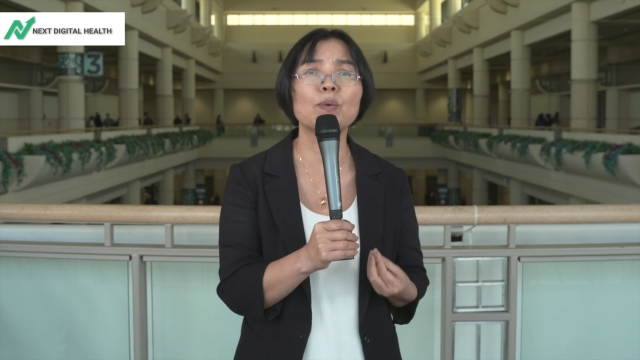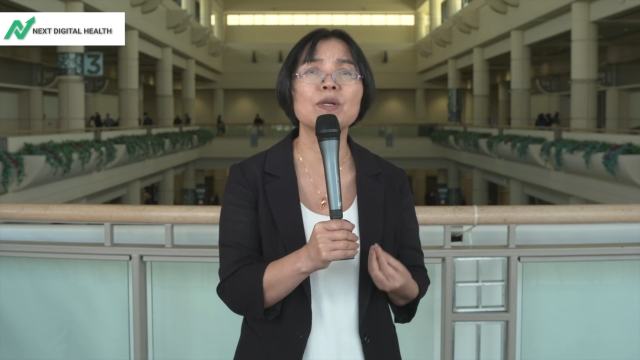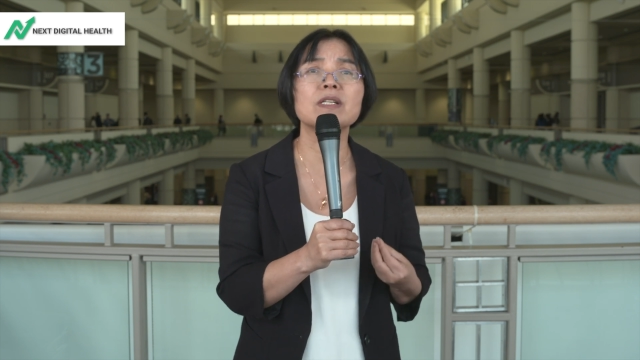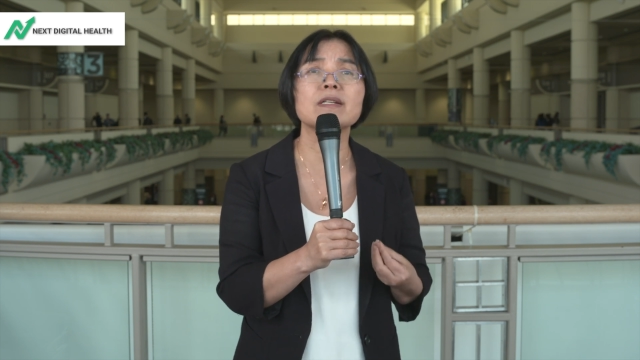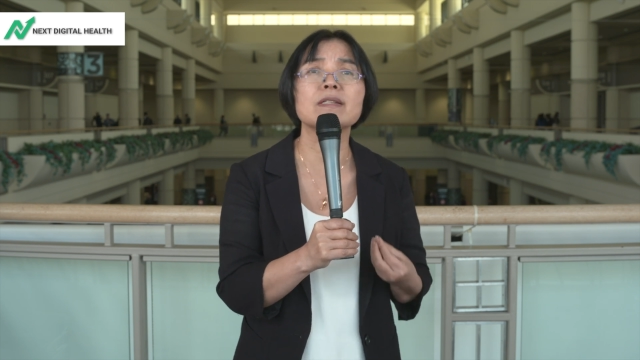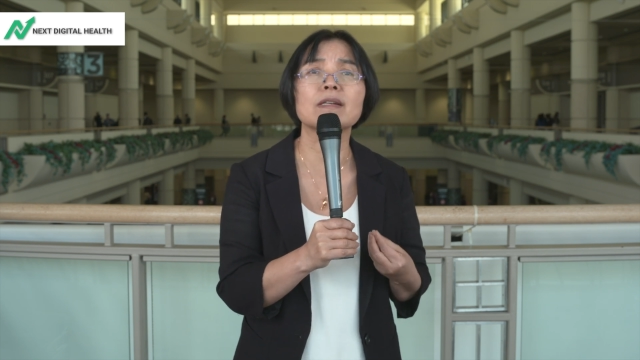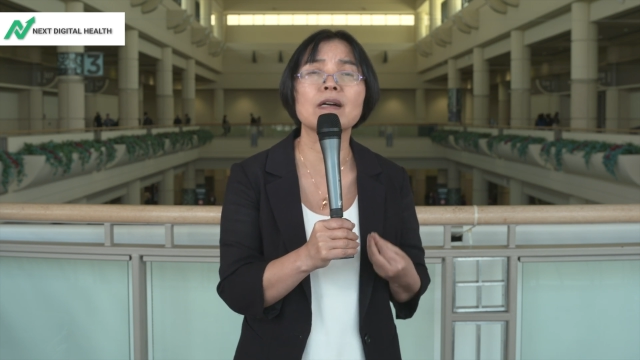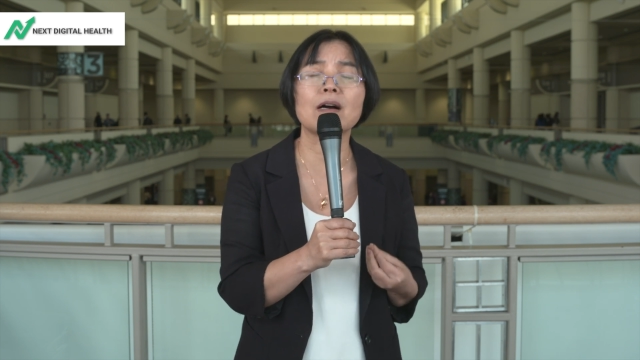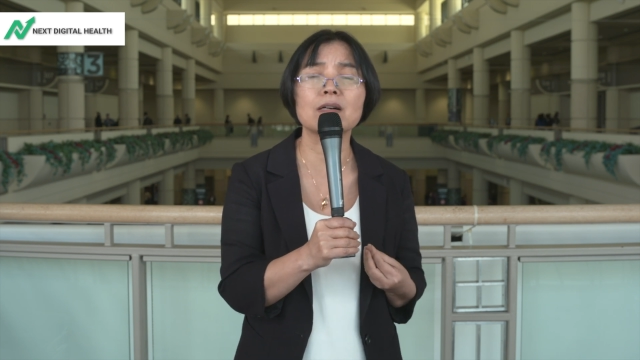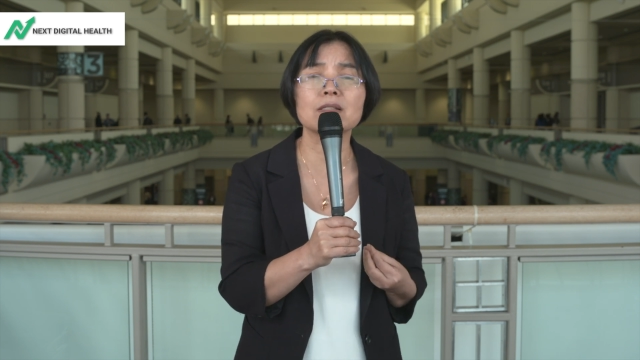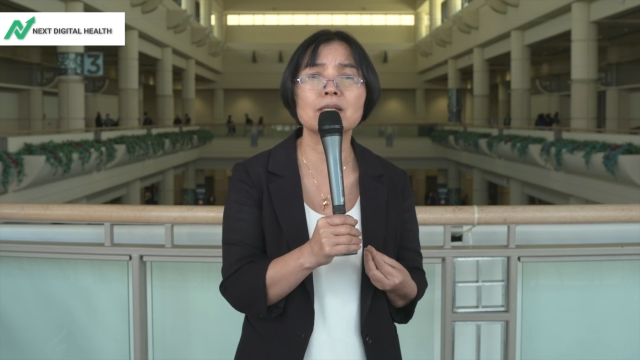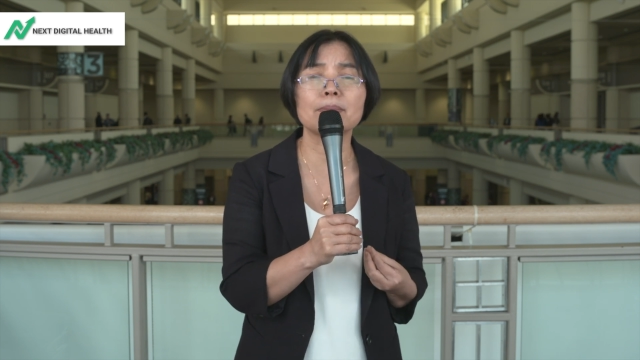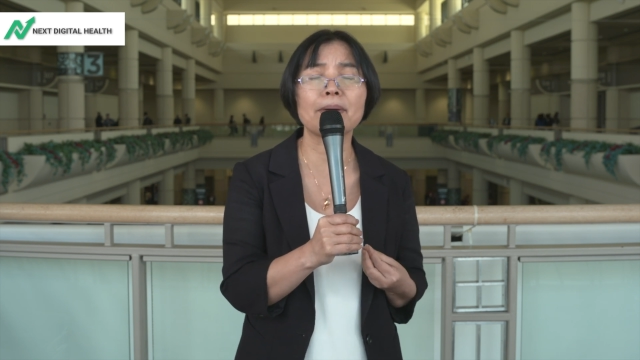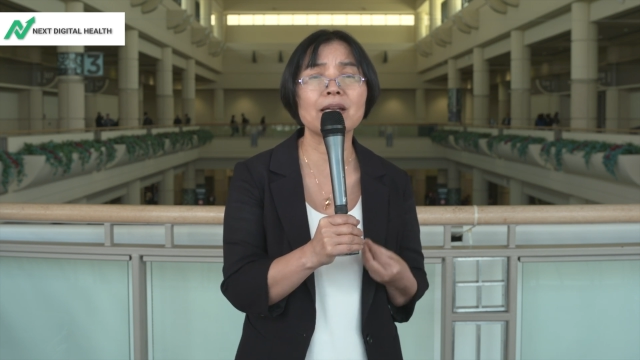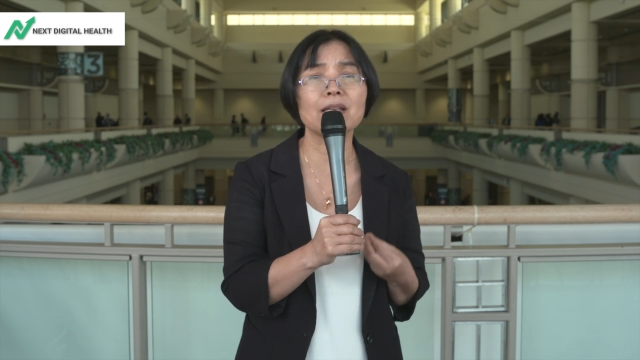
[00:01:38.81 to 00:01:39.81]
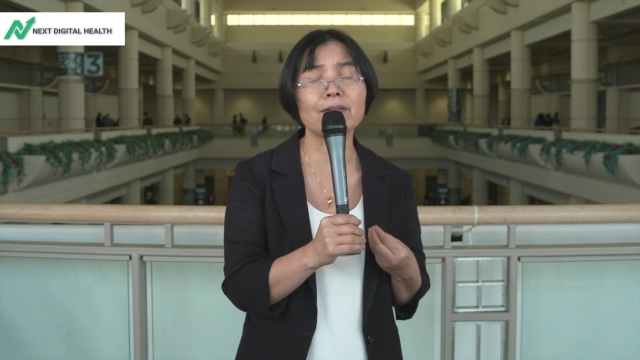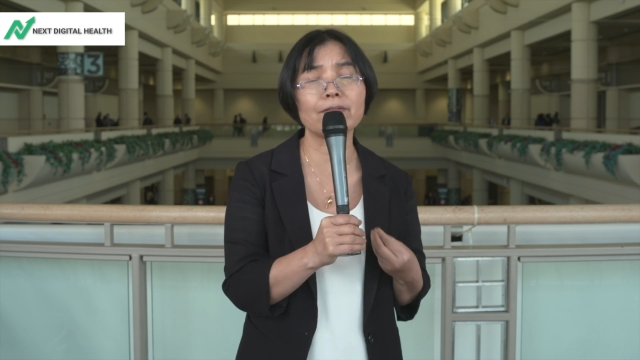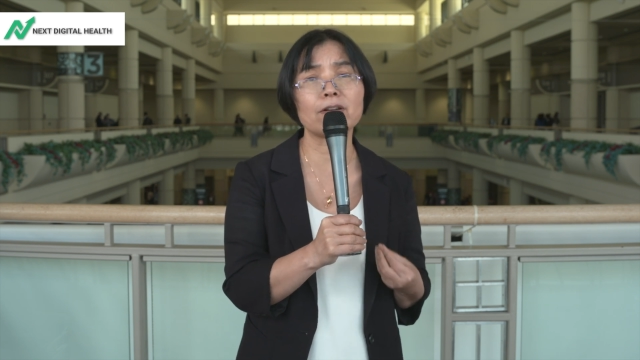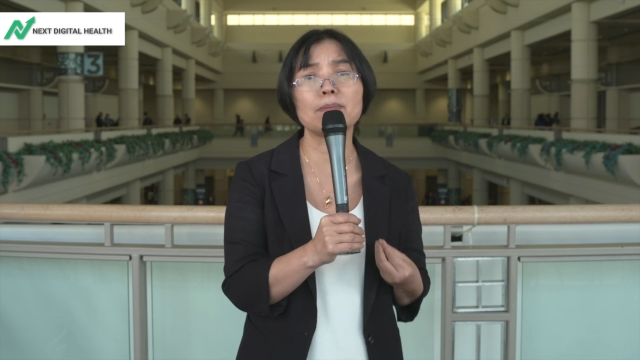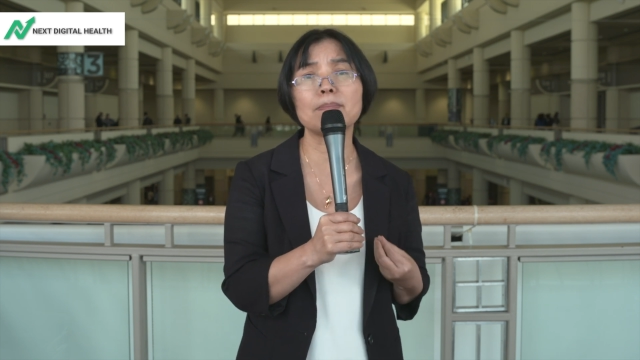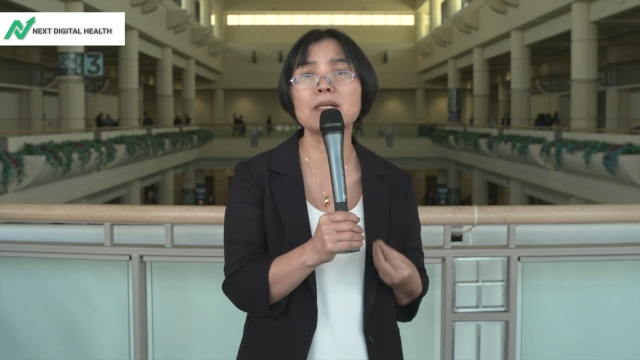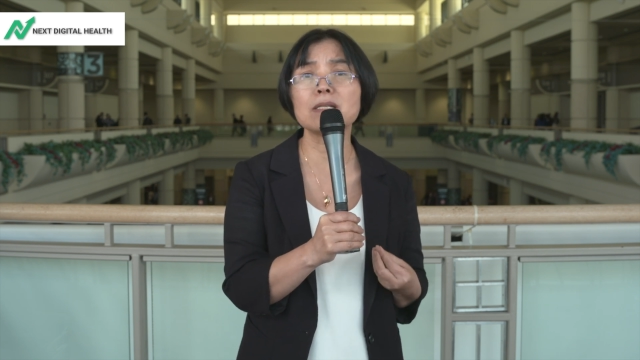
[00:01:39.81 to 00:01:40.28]
which is caused by
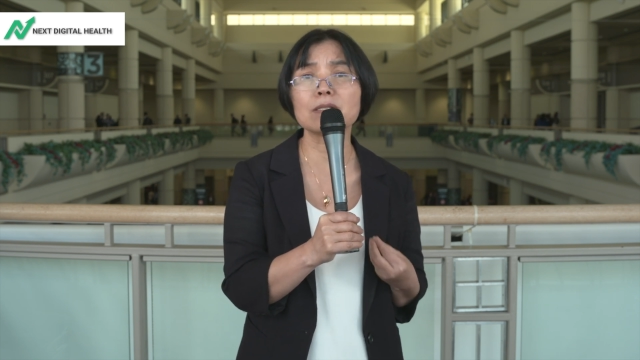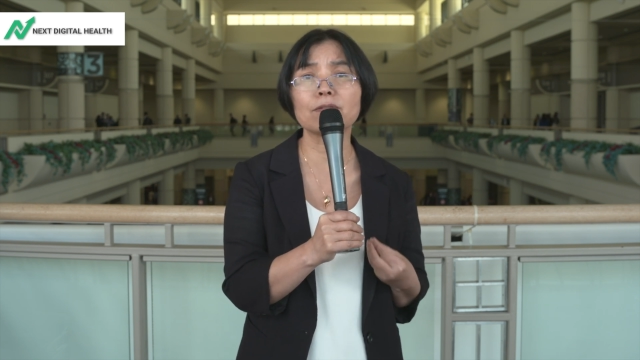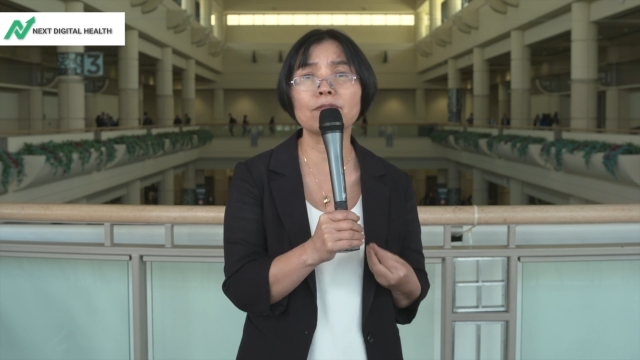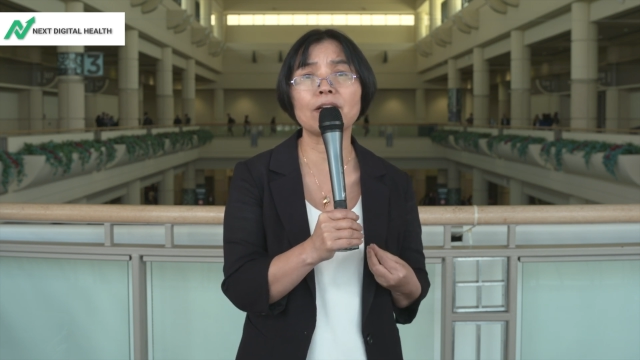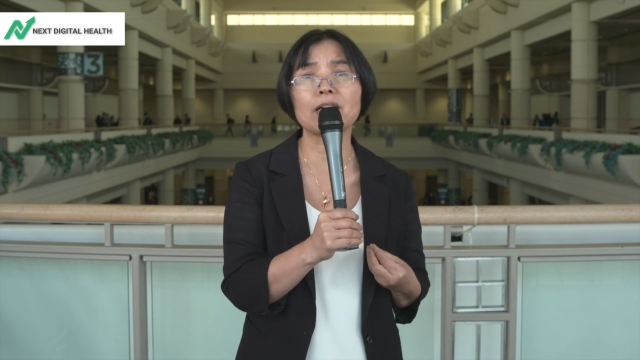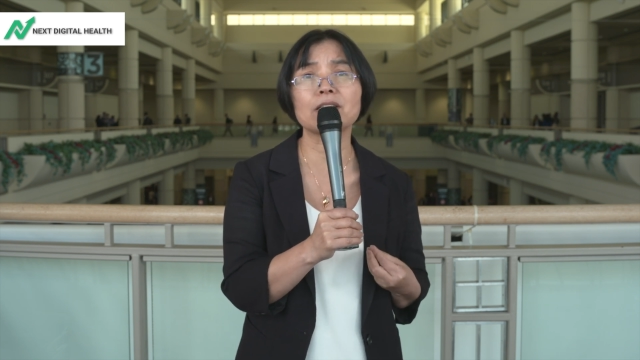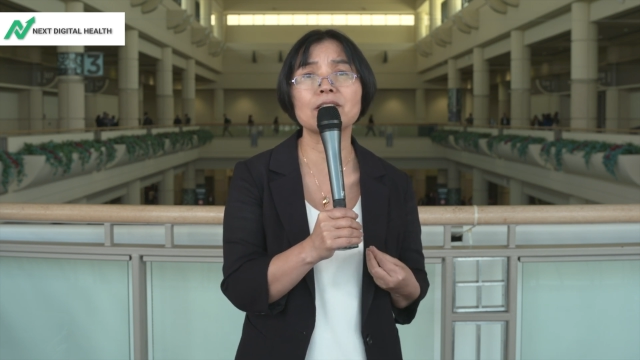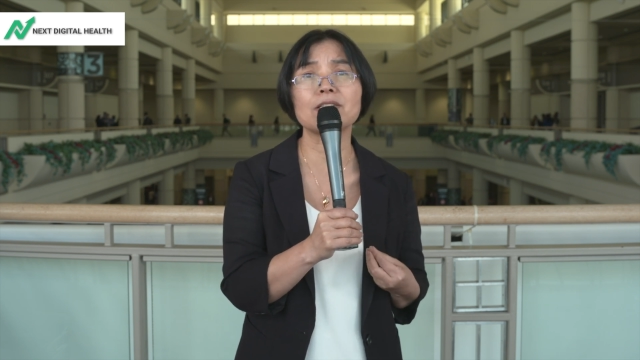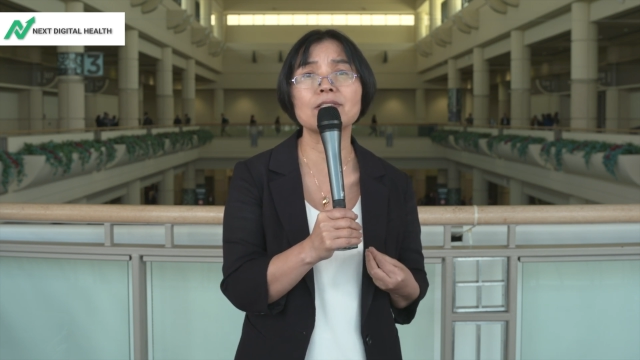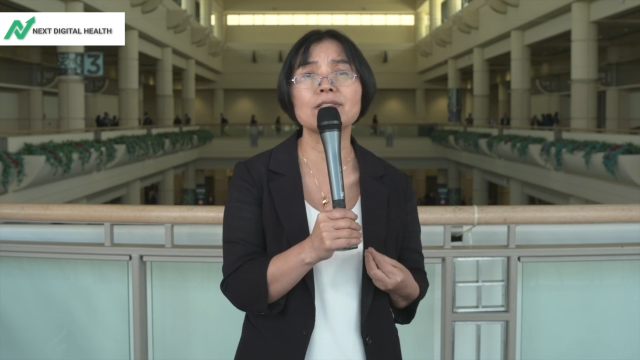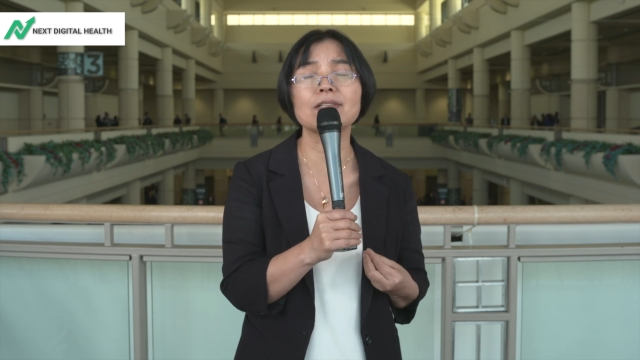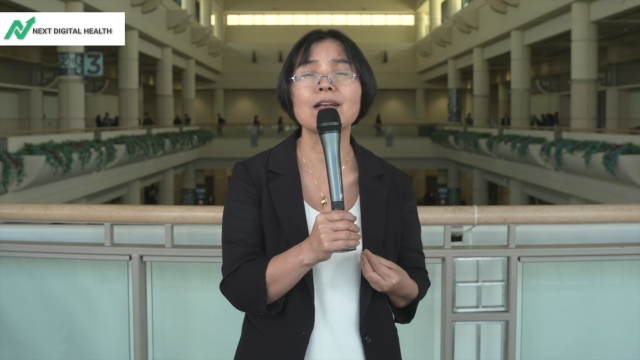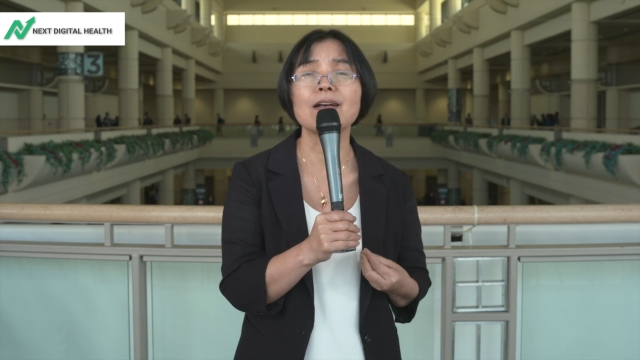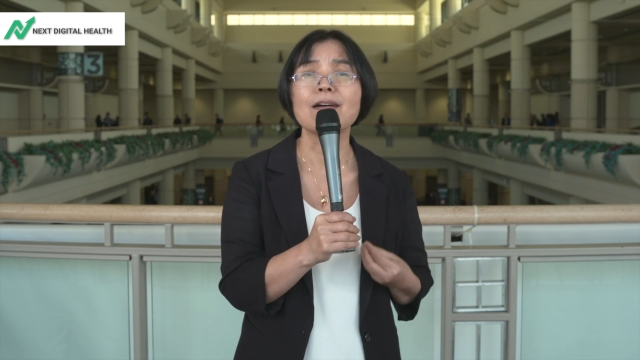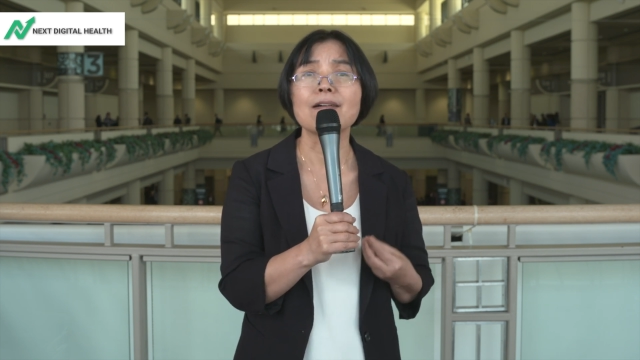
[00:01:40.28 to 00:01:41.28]
environmental factors.